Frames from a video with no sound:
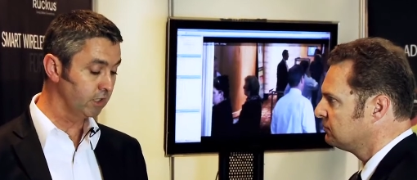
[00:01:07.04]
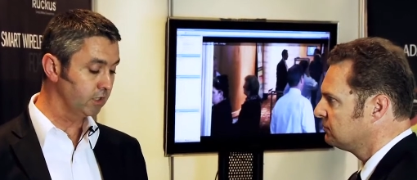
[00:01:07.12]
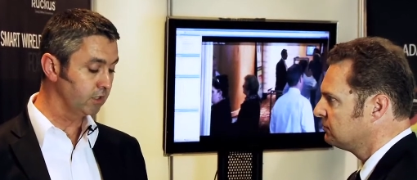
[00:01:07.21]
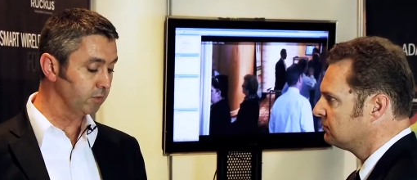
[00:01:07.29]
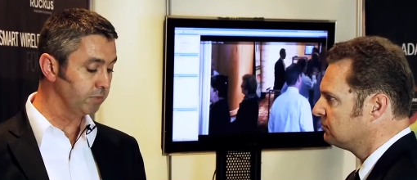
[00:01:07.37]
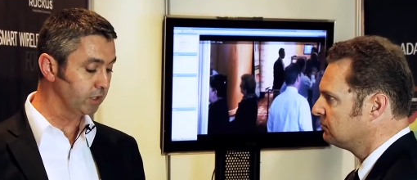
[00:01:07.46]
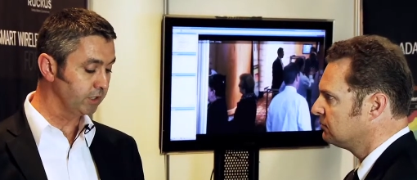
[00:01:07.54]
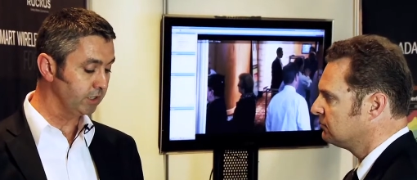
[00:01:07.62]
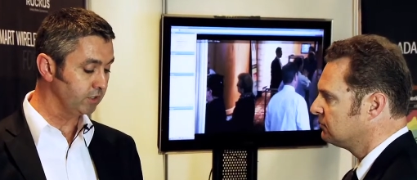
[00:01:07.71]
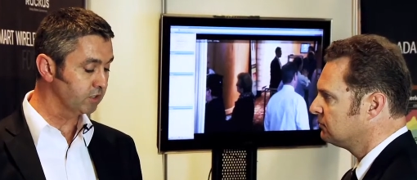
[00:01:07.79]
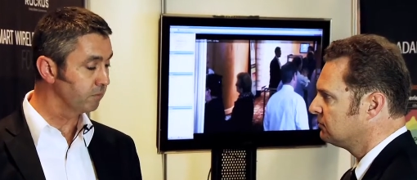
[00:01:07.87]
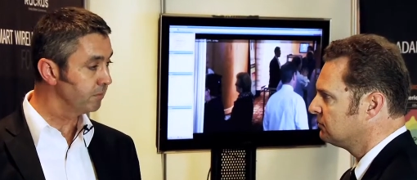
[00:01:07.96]
Speaker 1: the
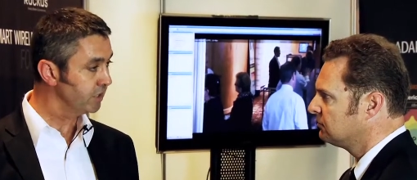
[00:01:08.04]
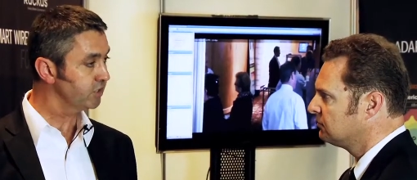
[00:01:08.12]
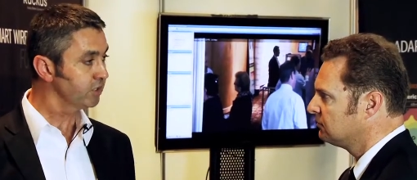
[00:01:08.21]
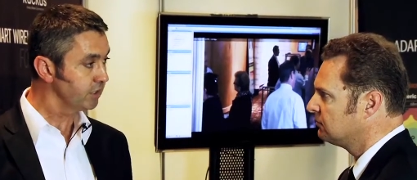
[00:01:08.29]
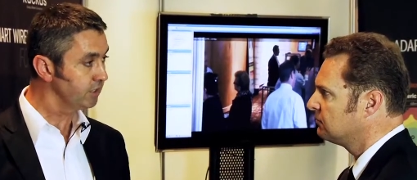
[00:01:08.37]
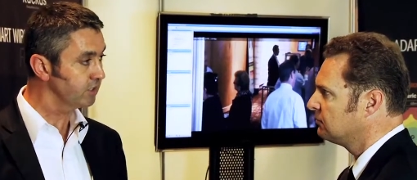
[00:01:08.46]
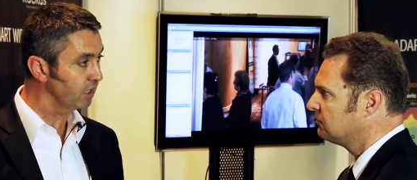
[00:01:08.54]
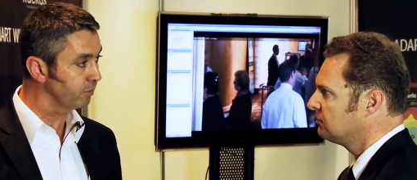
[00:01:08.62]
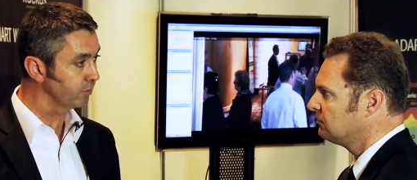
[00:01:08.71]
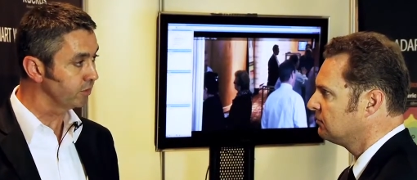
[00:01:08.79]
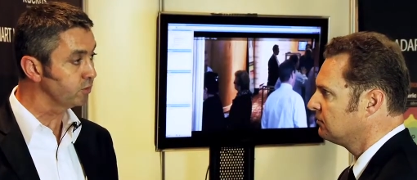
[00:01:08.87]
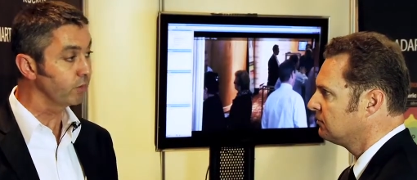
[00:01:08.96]
ability to mesh these
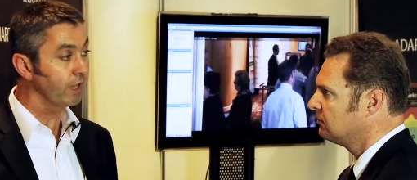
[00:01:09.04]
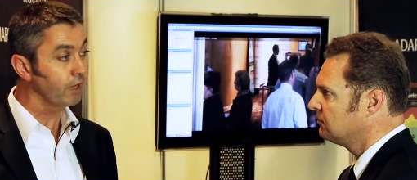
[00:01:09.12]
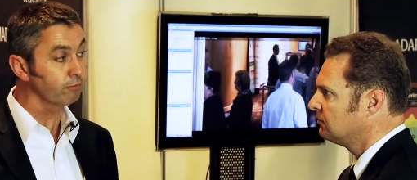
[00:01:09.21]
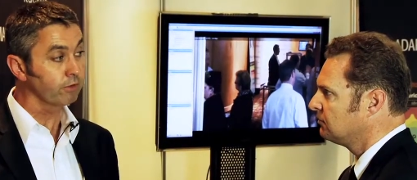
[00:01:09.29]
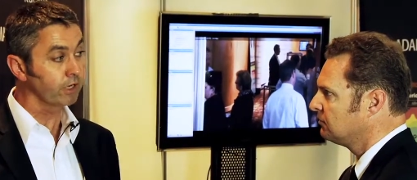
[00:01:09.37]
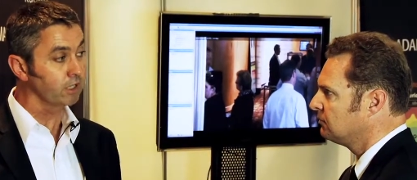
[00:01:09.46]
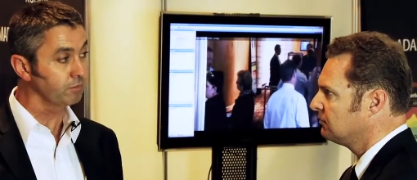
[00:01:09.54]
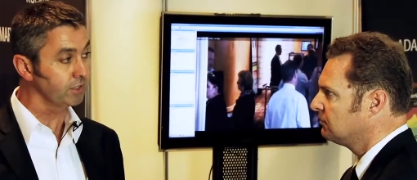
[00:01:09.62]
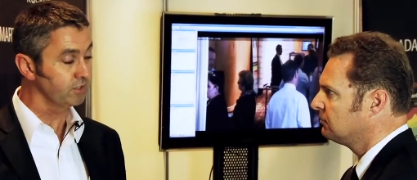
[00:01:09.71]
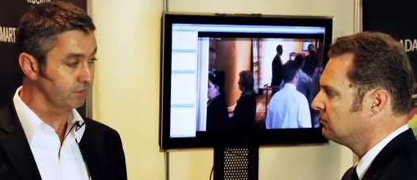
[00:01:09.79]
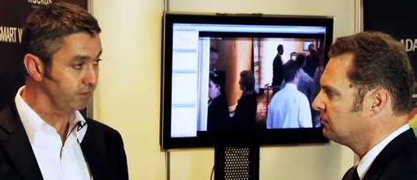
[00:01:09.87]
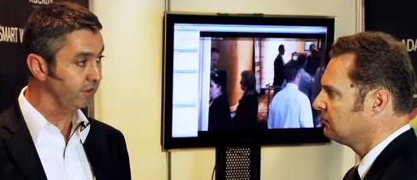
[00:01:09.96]
cameras without running a
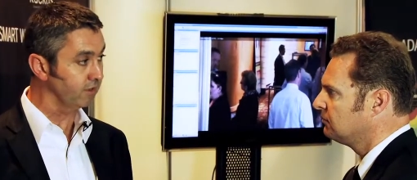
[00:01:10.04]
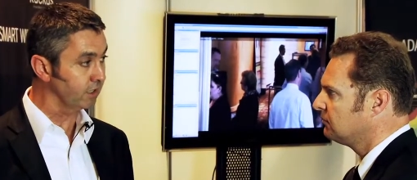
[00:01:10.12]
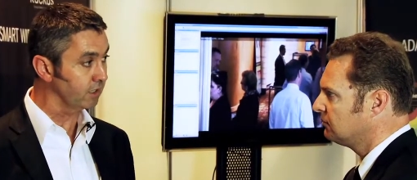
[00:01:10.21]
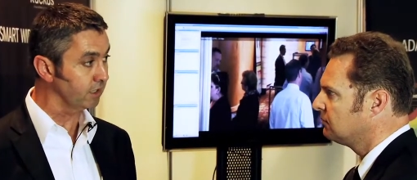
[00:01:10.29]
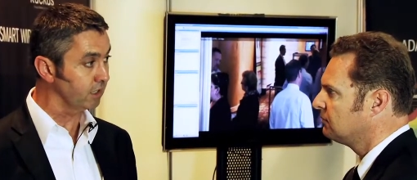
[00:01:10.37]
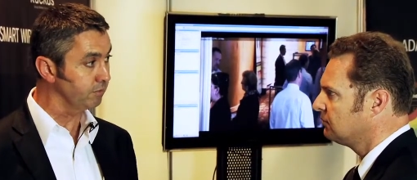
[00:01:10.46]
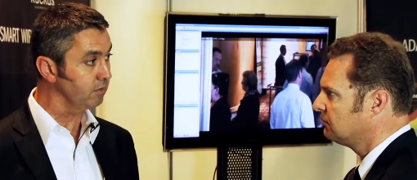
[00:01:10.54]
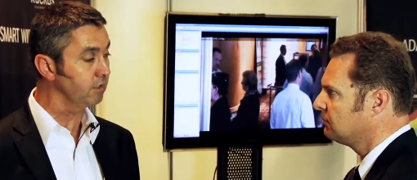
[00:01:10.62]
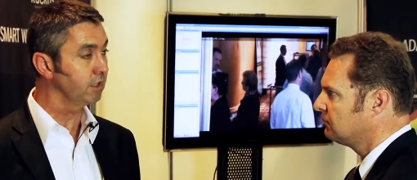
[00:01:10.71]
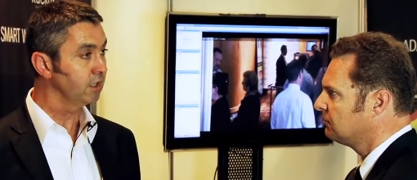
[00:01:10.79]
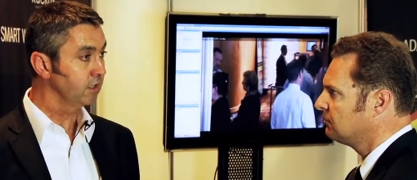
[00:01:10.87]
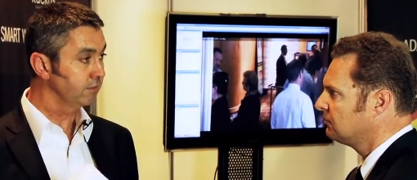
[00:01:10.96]
piece of Ethernet cable
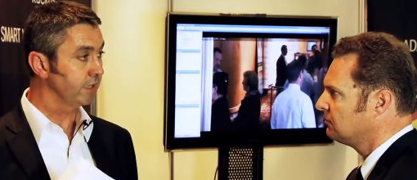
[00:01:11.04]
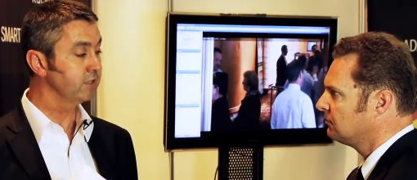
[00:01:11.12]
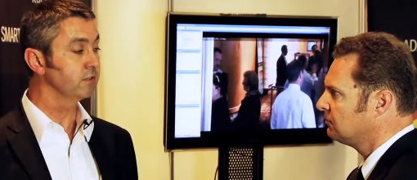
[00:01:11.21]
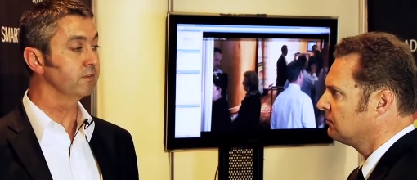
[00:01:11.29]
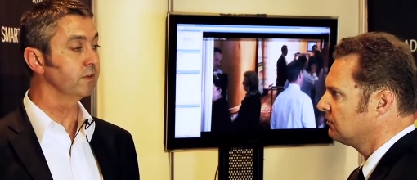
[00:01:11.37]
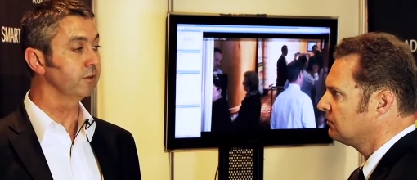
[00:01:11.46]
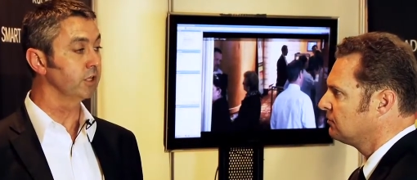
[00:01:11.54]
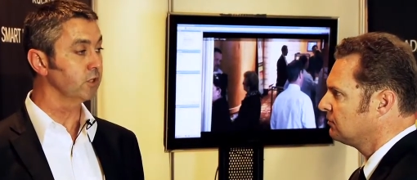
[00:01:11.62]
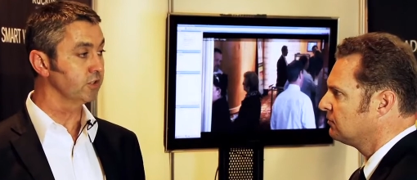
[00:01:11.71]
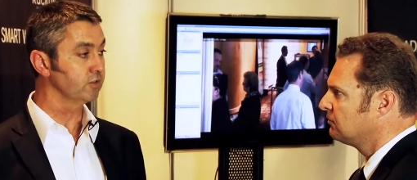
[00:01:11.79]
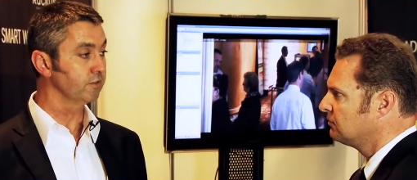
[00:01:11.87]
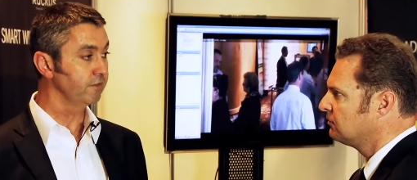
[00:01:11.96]
makes it very
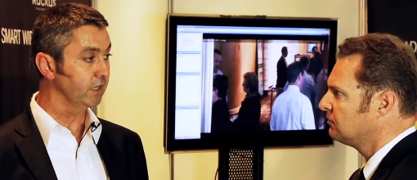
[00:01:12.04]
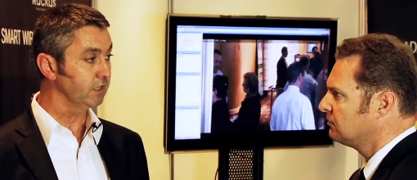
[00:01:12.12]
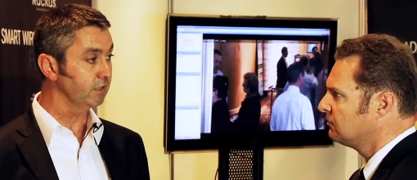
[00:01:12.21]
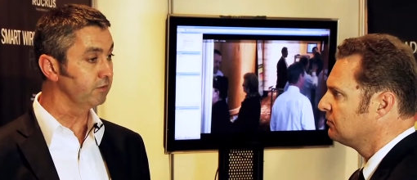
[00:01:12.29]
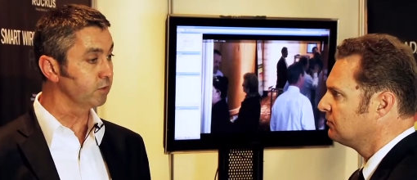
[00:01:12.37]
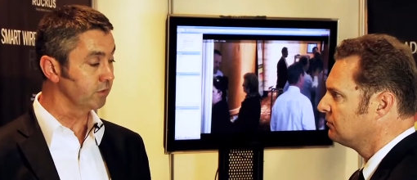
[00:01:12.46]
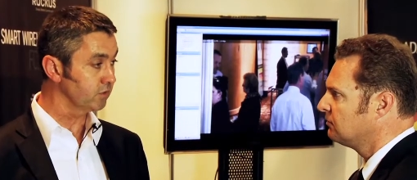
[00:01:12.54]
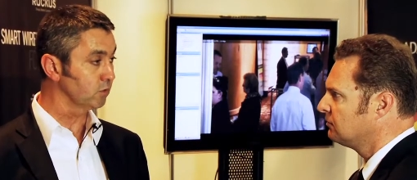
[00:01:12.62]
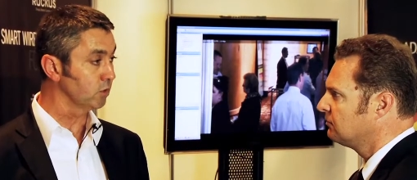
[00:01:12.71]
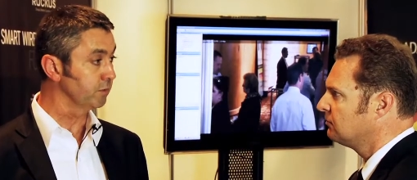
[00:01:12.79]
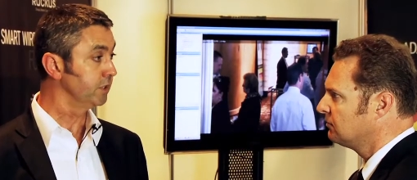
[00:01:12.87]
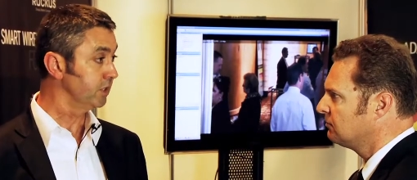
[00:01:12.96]
cost effective to
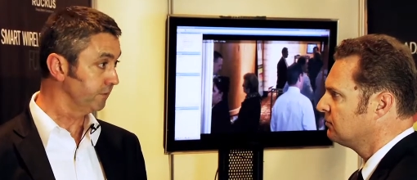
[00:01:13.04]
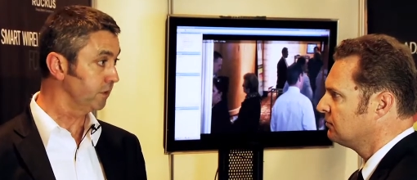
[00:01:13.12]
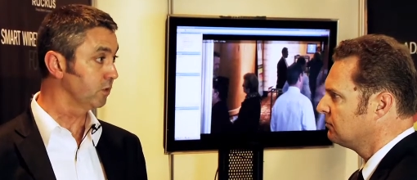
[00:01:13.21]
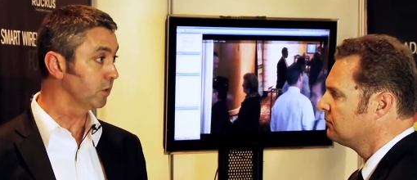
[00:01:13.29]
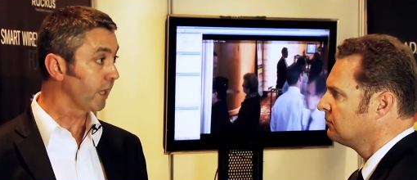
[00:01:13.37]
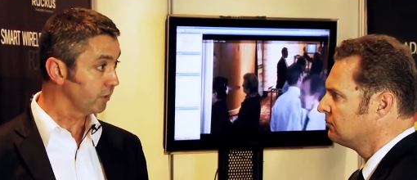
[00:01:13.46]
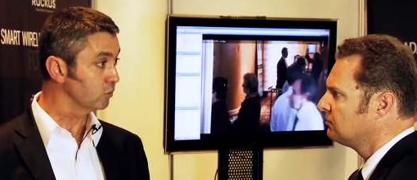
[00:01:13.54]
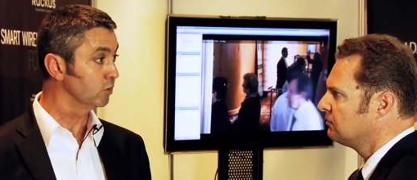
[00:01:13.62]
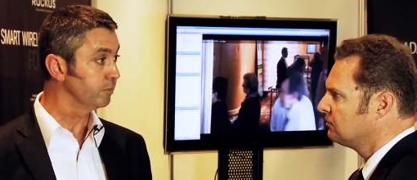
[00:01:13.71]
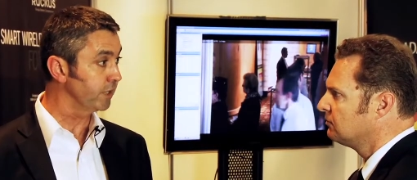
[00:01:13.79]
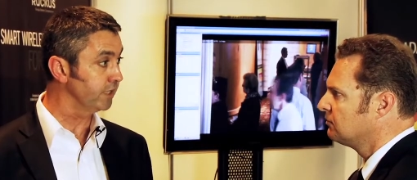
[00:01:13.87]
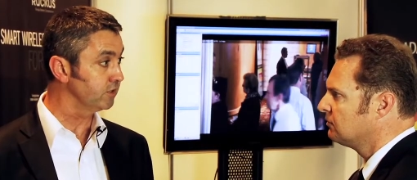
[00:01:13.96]
install them in difficult outdoor
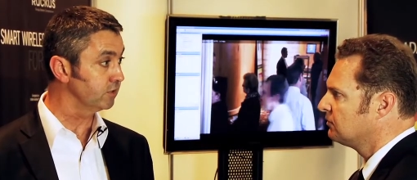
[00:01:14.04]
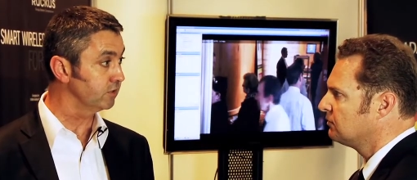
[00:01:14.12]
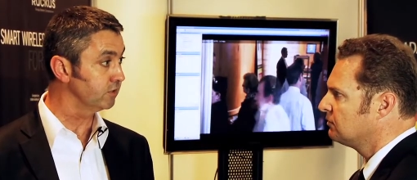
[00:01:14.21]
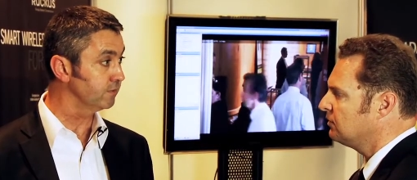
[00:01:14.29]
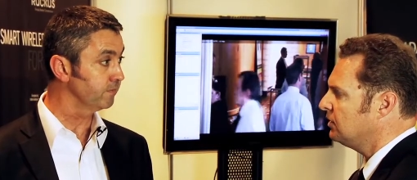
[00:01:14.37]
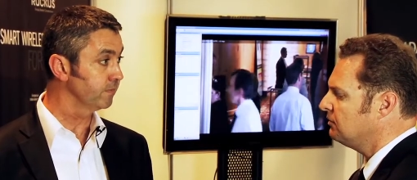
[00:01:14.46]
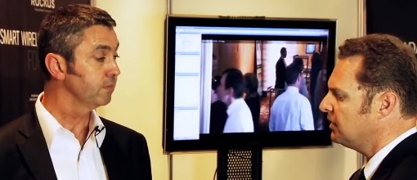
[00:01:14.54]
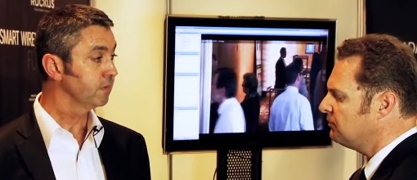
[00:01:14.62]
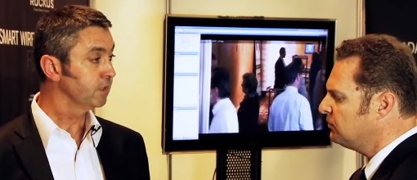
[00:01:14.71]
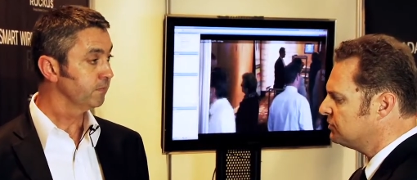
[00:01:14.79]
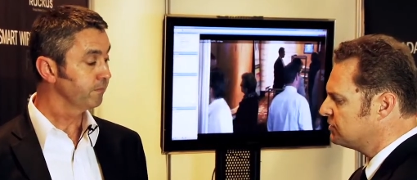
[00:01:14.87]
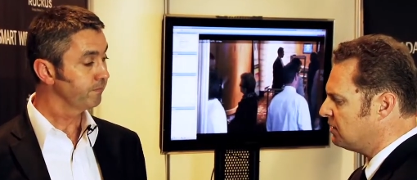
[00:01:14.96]
places. Right. And
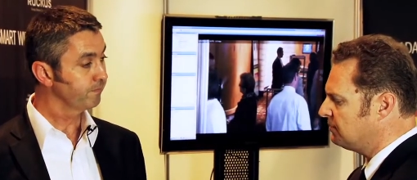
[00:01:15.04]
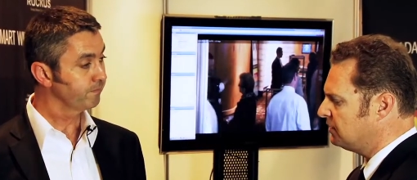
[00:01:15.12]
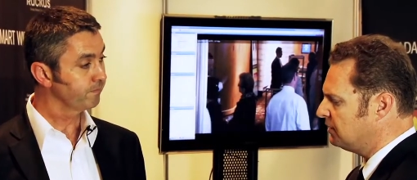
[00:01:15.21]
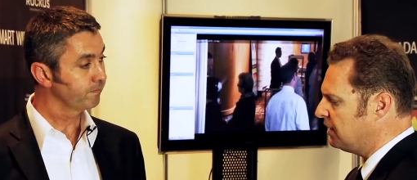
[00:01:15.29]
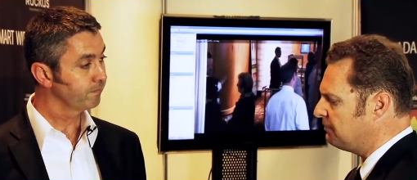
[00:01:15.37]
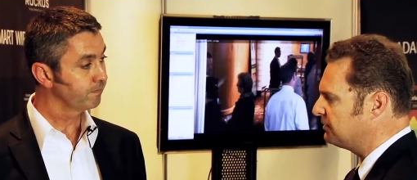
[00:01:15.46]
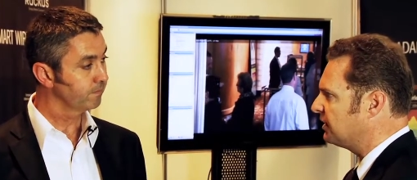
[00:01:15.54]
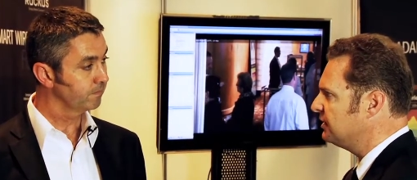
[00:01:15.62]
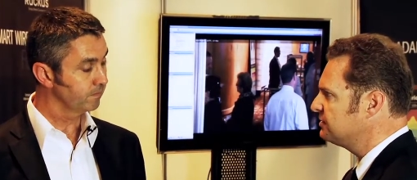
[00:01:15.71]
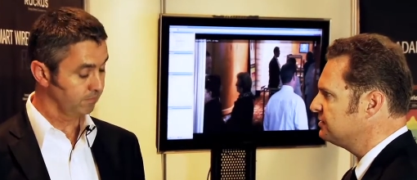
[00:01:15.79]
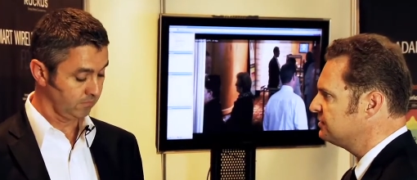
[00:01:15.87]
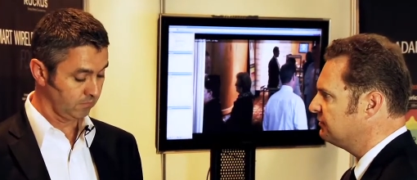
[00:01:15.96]
what type of
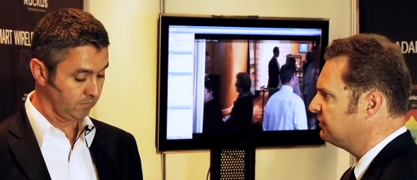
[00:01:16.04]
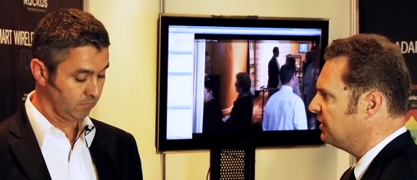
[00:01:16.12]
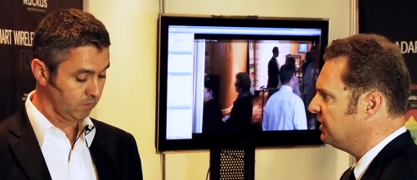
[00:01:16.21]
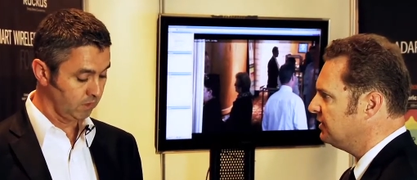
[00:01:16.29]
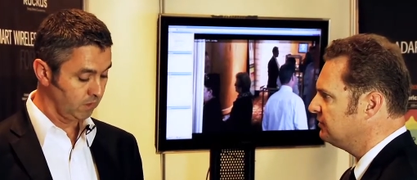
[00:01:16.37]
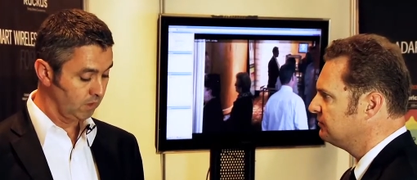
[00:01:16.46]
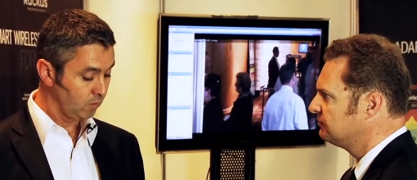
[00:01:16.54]
applications have you had?